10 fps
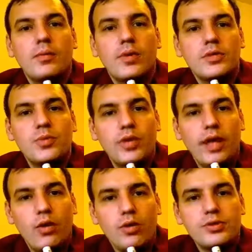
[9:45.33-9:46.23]

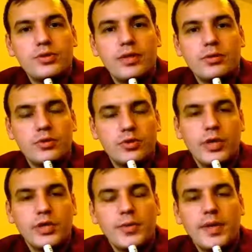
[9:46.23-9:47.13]
presbyteros, there was
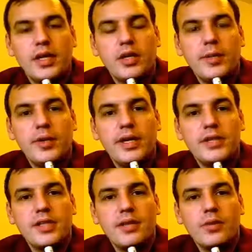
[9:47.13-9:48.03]
Greek-speaking
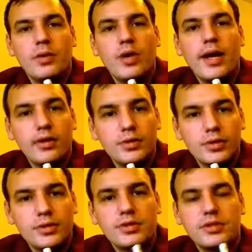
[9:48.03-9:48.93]
communities, there were
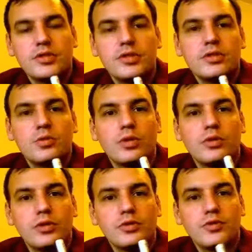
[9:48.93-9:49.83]
elders, this is the
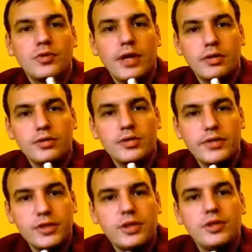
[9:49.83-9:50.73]
word used for elders
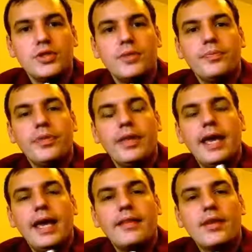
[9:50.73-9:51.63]
of the church,
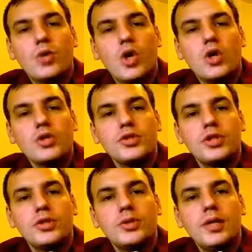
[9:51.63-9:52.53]
and there were
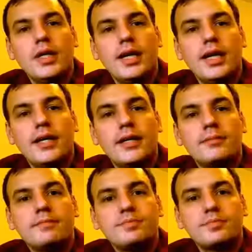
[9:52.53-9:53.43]
also
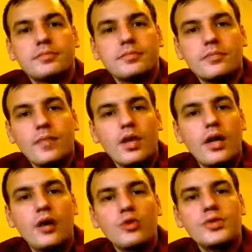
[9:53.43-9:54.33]

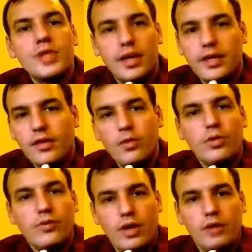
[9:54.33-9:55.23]
Garusia, another
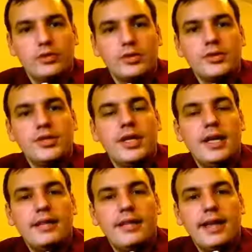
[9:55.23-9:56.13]
word for elders,
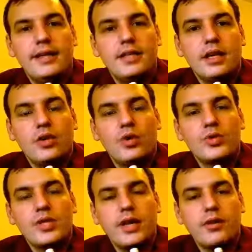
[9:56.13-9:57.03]
that
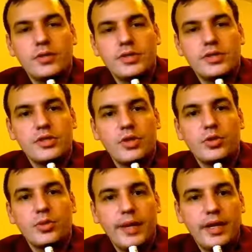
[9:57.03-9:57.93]
Garusia was
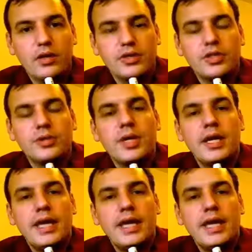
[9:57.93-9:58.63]
older men also,